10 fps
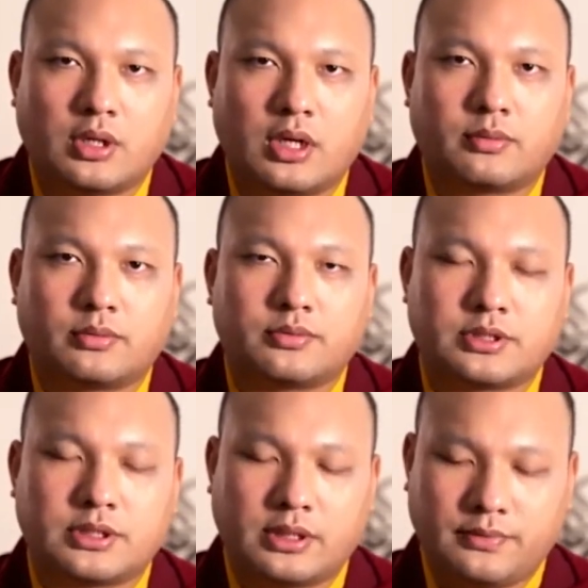
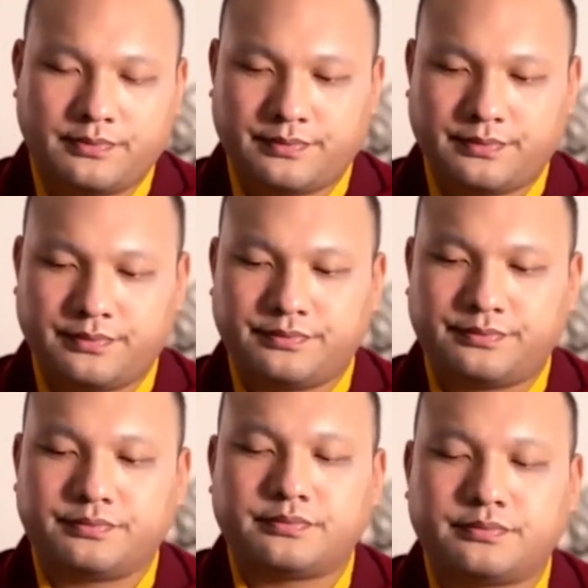speaking about the
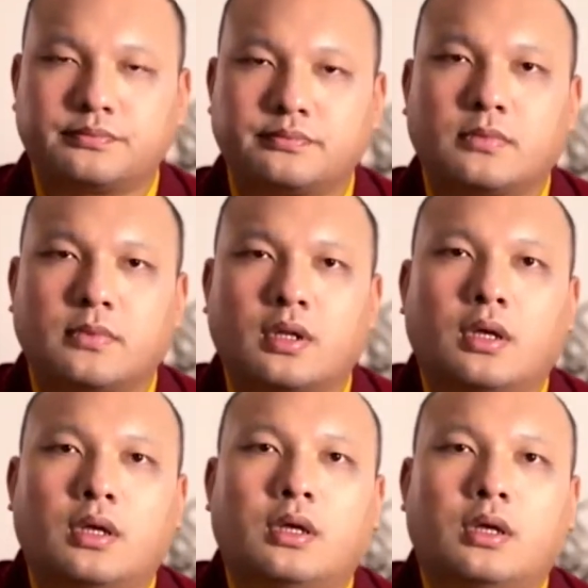topic of
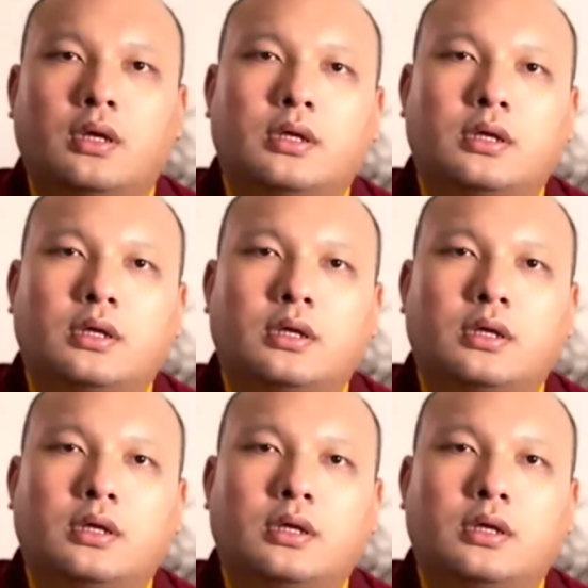Gampopa's life.